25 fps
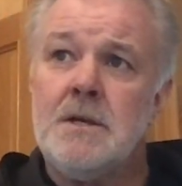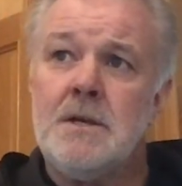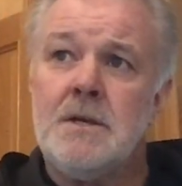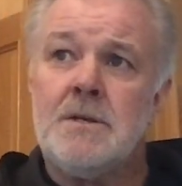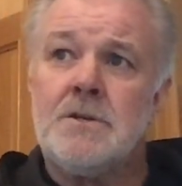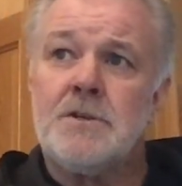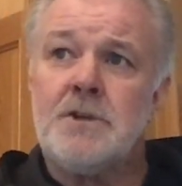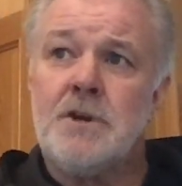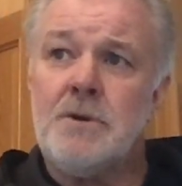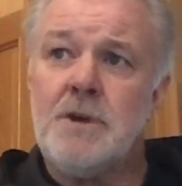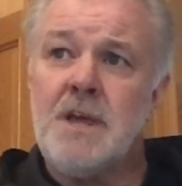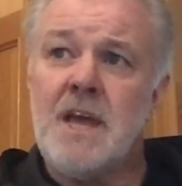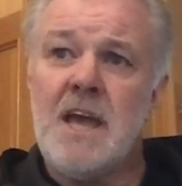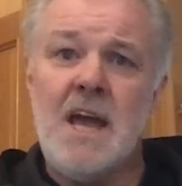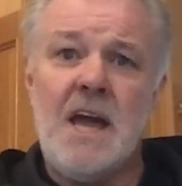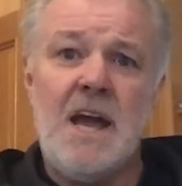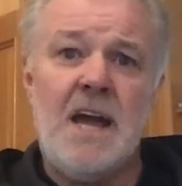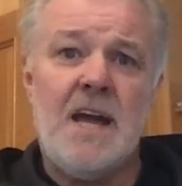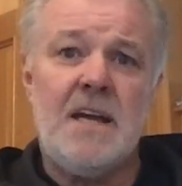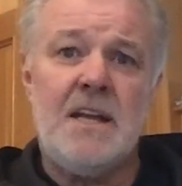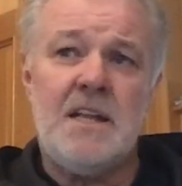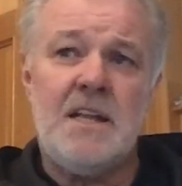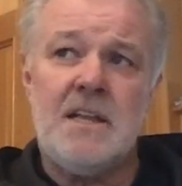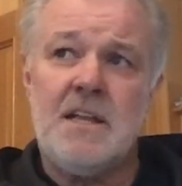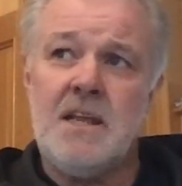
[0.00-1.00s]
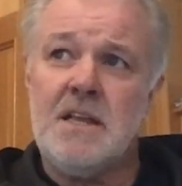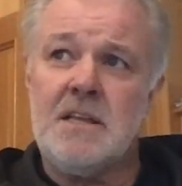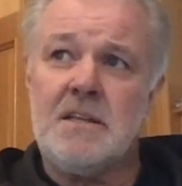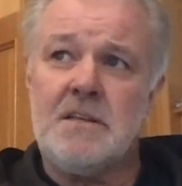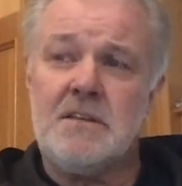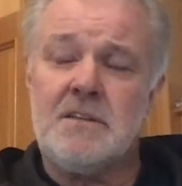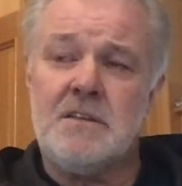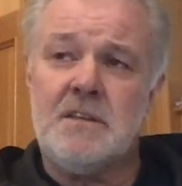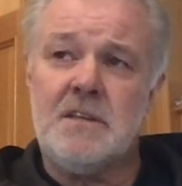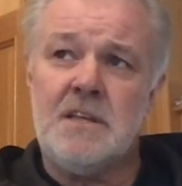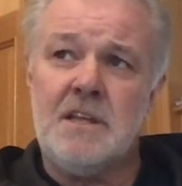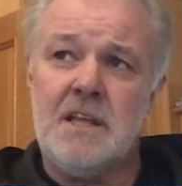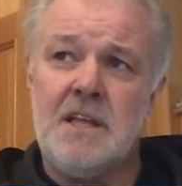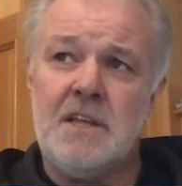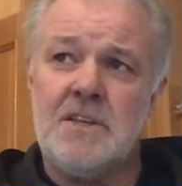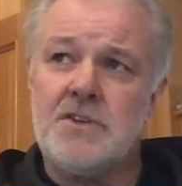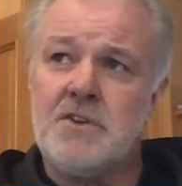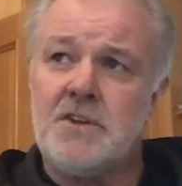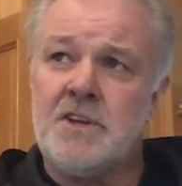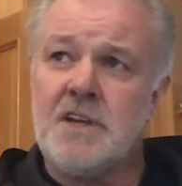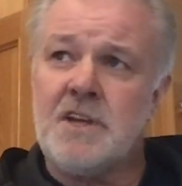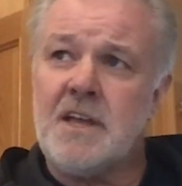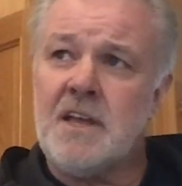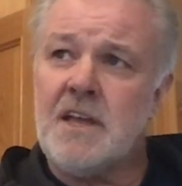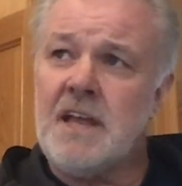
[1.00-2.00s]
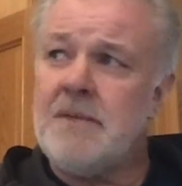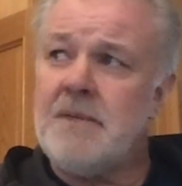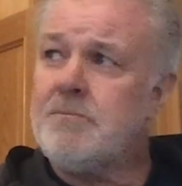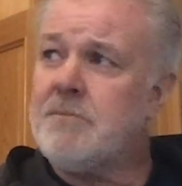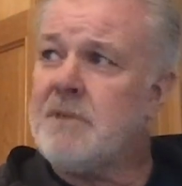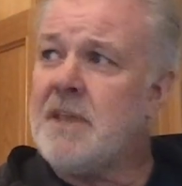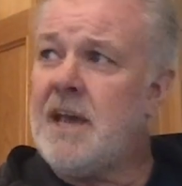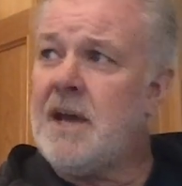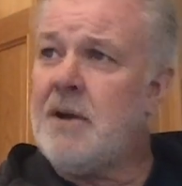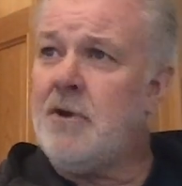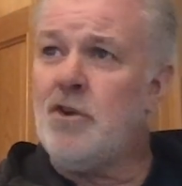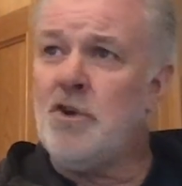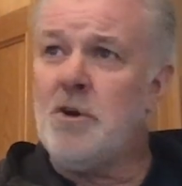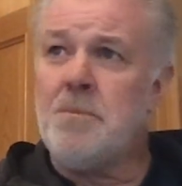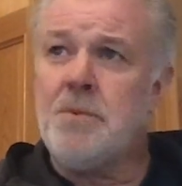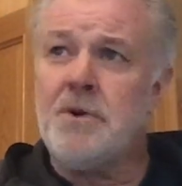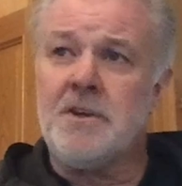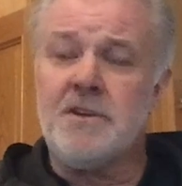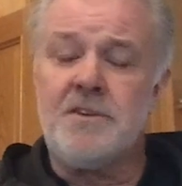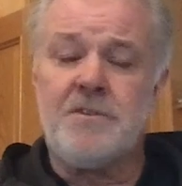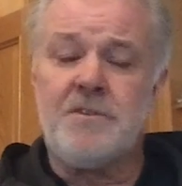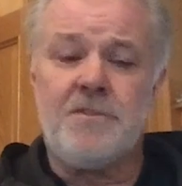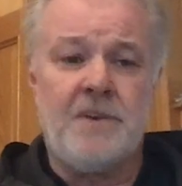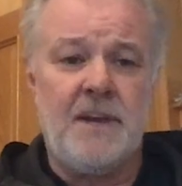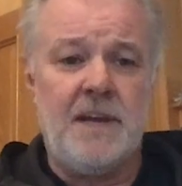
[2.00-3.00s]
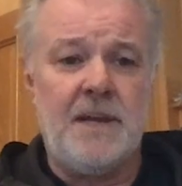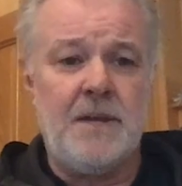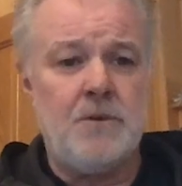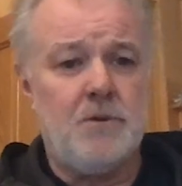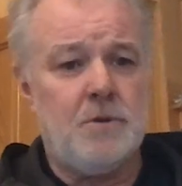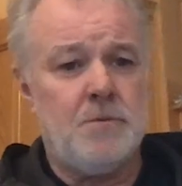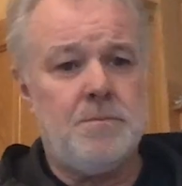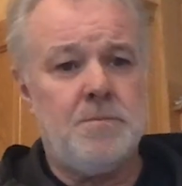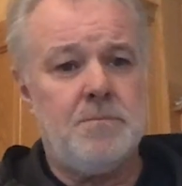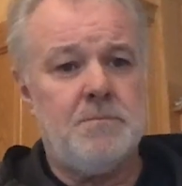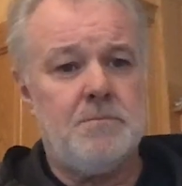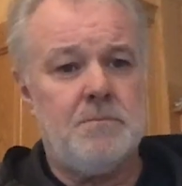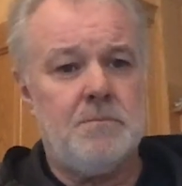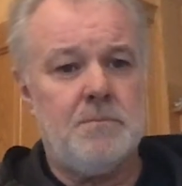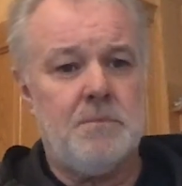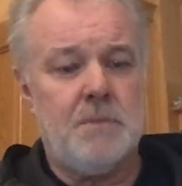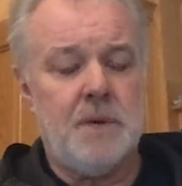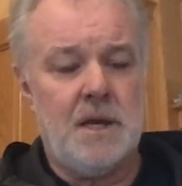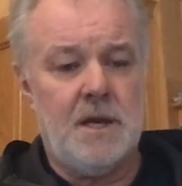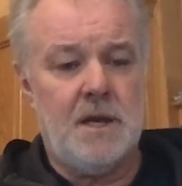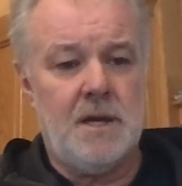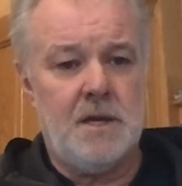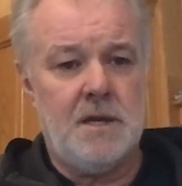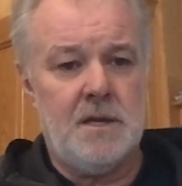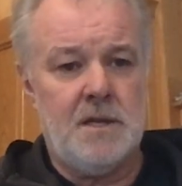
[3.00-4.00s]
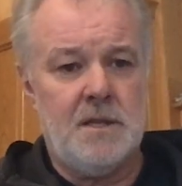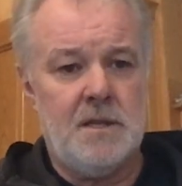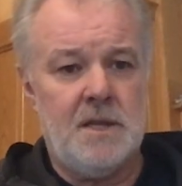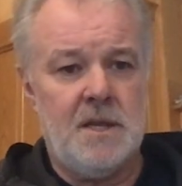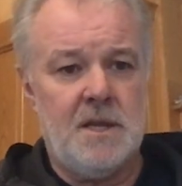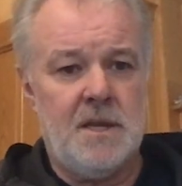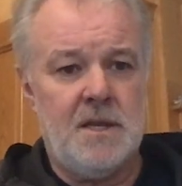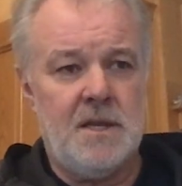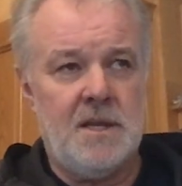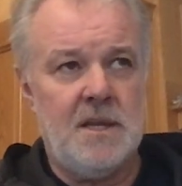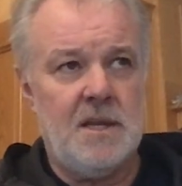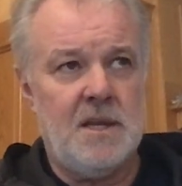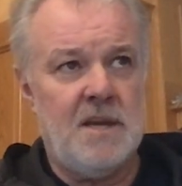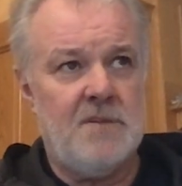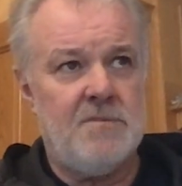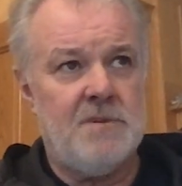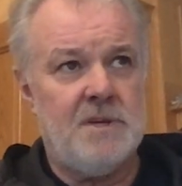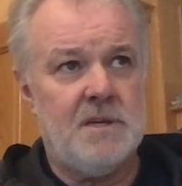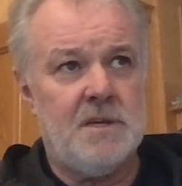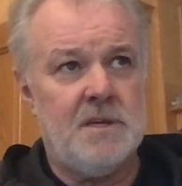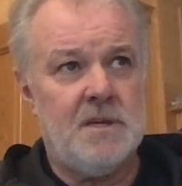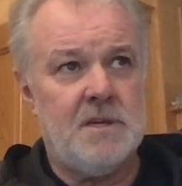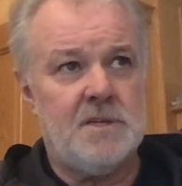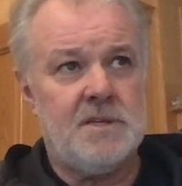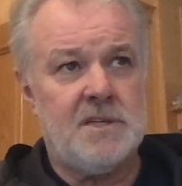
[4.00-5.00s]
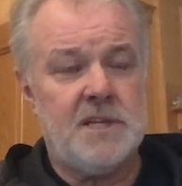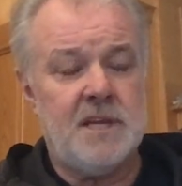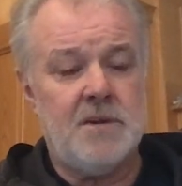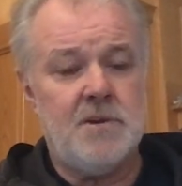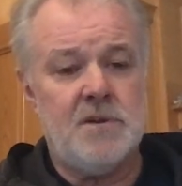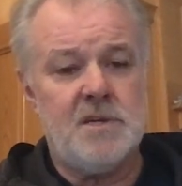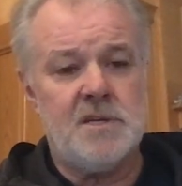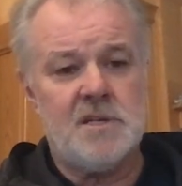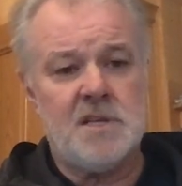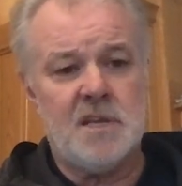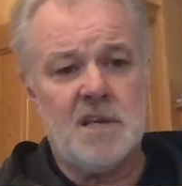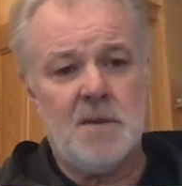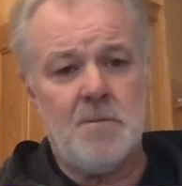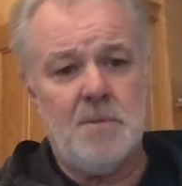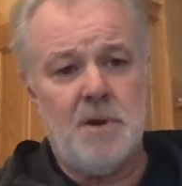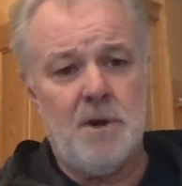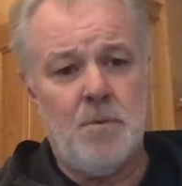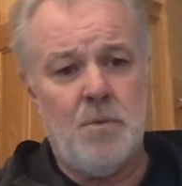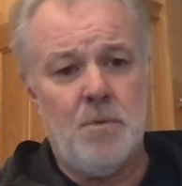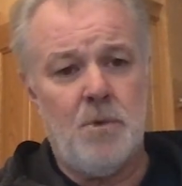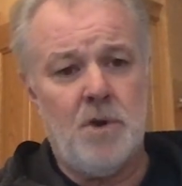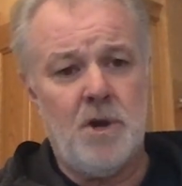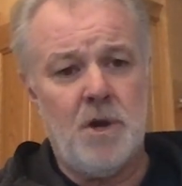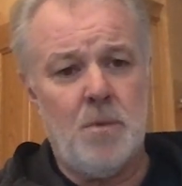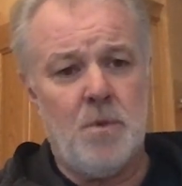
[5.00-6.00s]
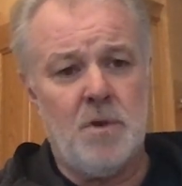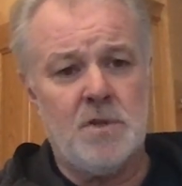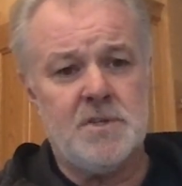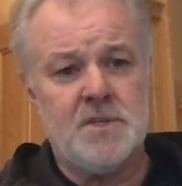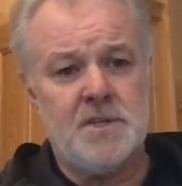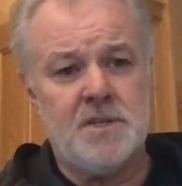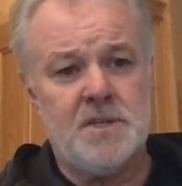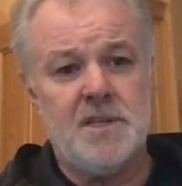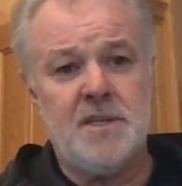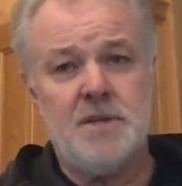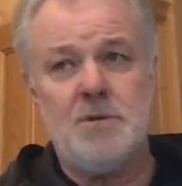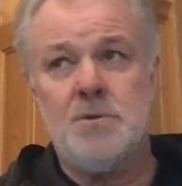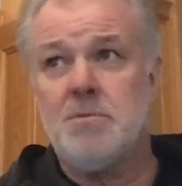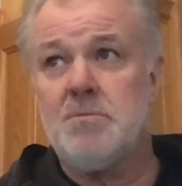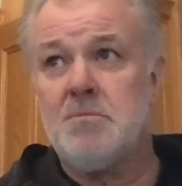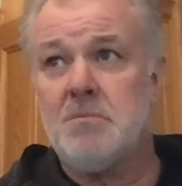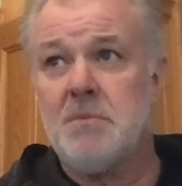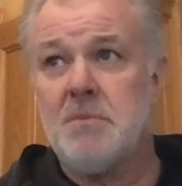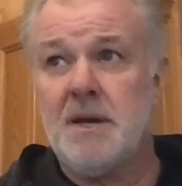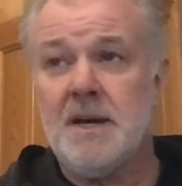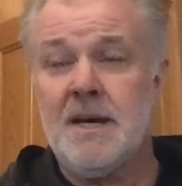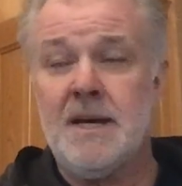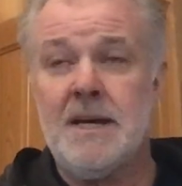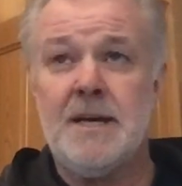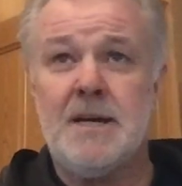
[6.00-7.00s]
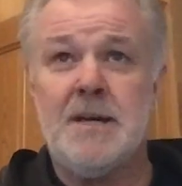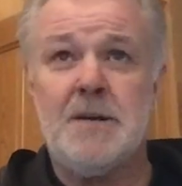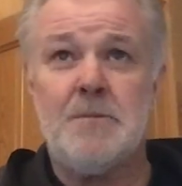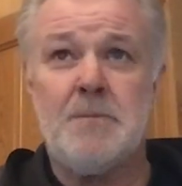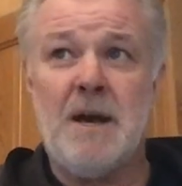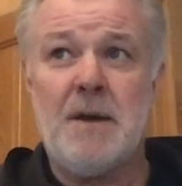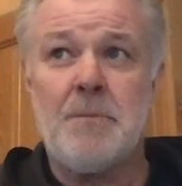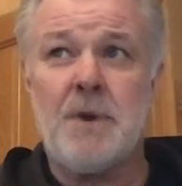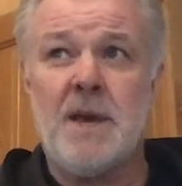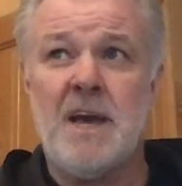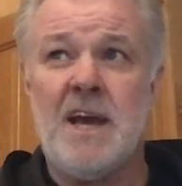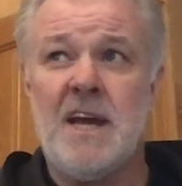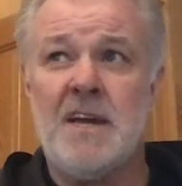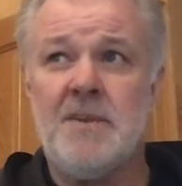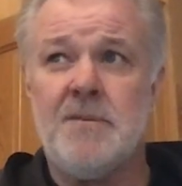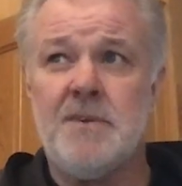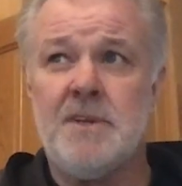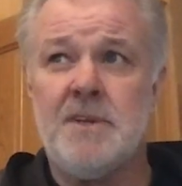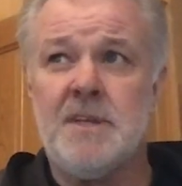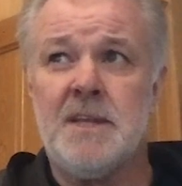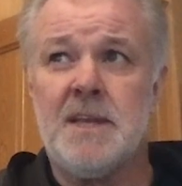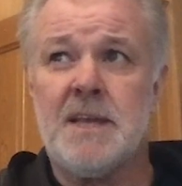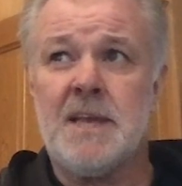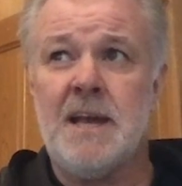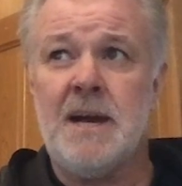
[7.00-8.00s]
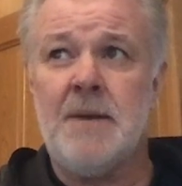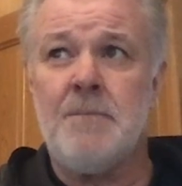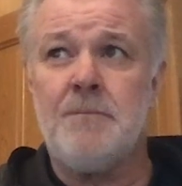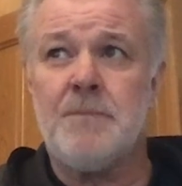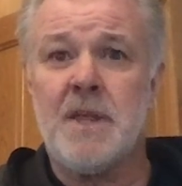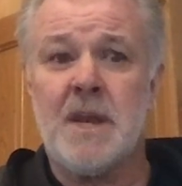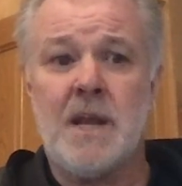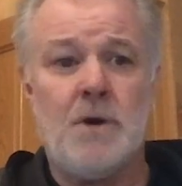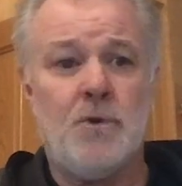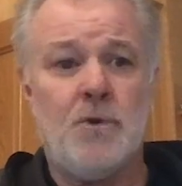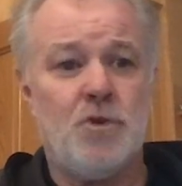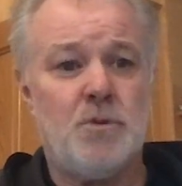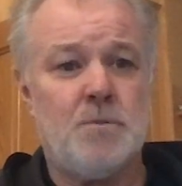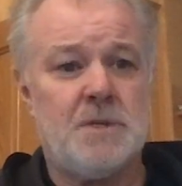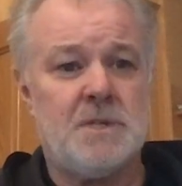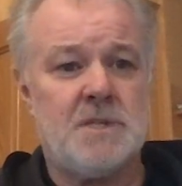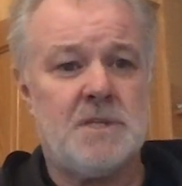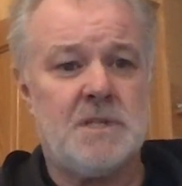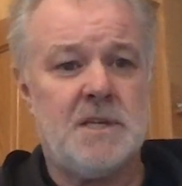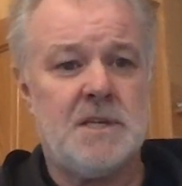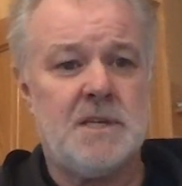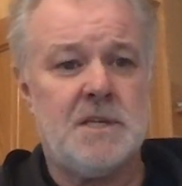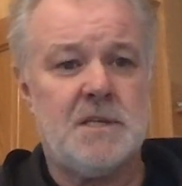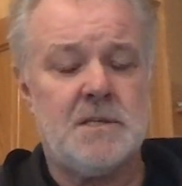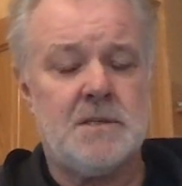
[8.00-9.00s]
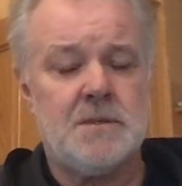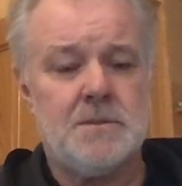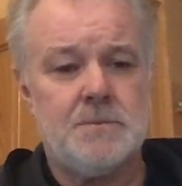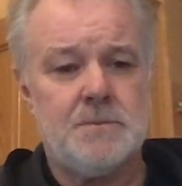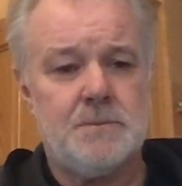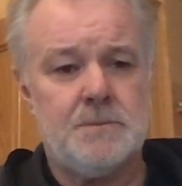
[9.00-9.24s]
So yeah, he's going to get home, put his feet up, and then he'll have a serious think about what he wants to do. I'm kind of in the camp that I hope he stays.